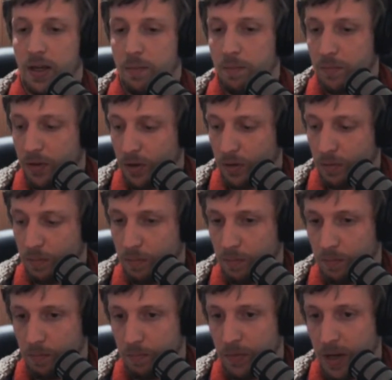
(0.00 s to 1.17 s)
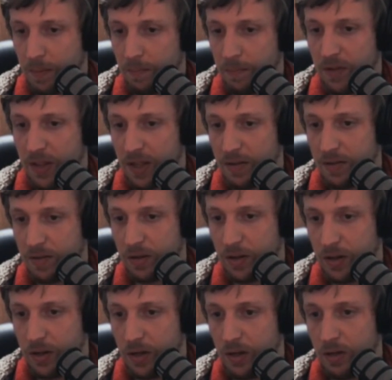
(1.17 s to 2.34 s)
So that's
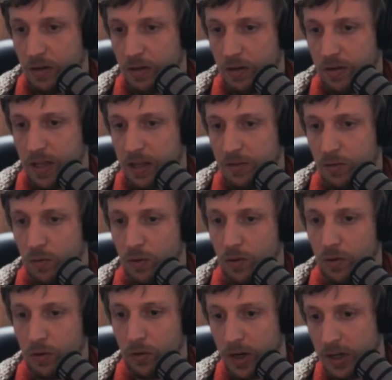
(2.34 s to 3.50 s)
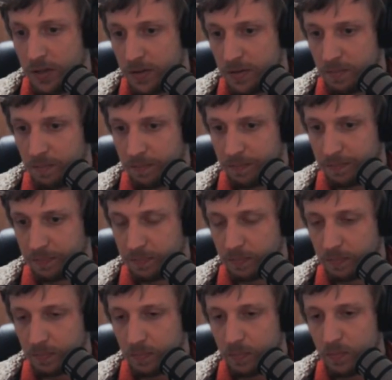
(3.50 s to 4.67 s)
all of the greens.
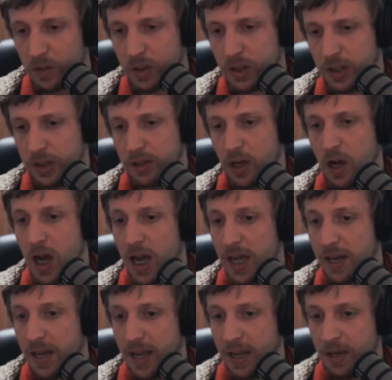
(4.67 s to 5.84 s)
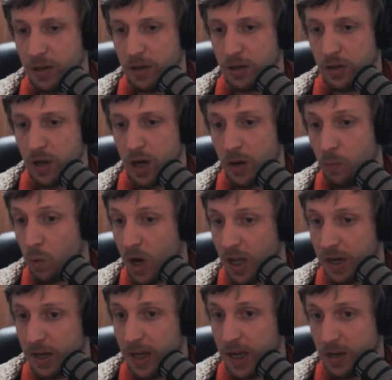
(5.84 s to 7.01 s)
You get to hide
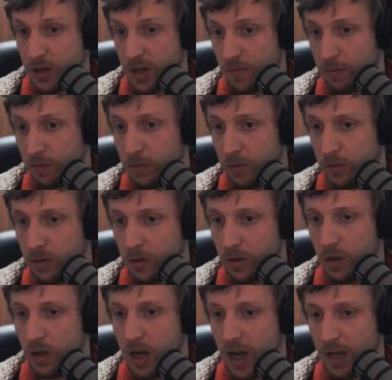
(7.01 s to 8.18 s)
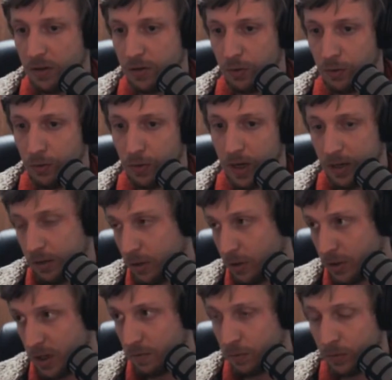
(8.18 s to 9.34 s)
1 and shuffle, hide 2 and don't
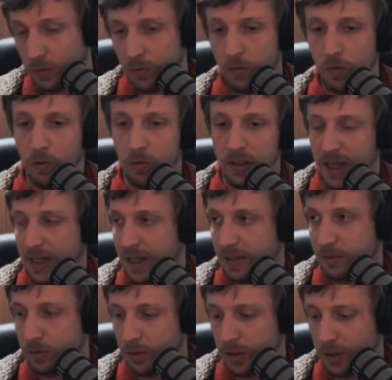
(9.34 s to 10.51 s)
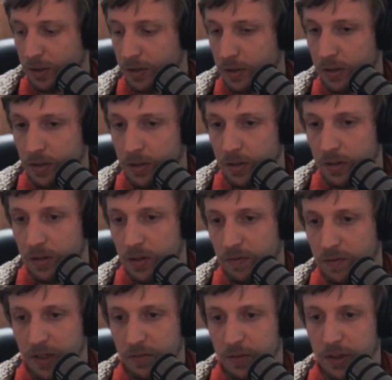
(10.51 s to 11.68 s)
shuffle, or take an extra turn,
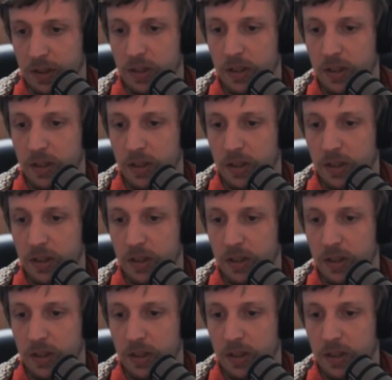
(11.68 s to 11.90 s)
effectively.